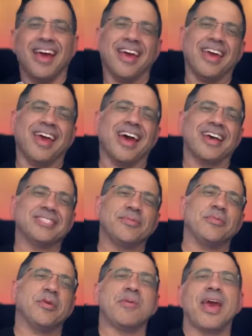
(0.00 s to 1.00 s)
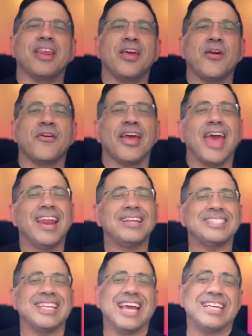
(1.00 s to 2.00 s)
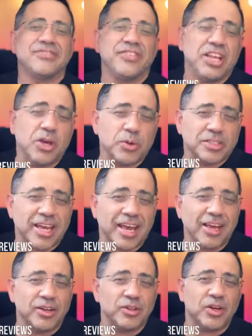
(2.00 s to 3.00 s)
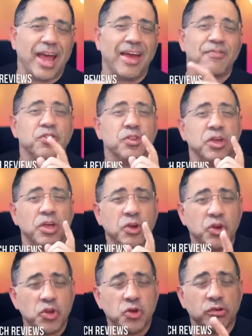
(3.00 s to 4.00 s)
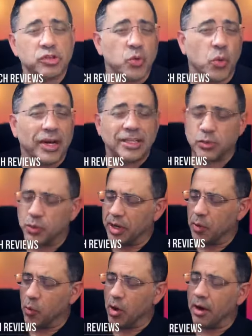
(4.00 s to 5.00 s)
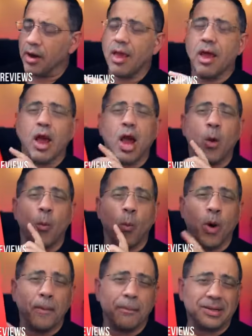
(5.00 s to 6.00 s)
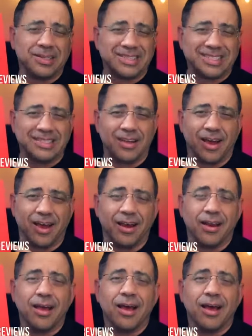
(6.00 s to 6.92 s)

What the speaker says: Hey guys, EVP Man here, and in today's video we're taking a look at the new 2021 OnePlus 9.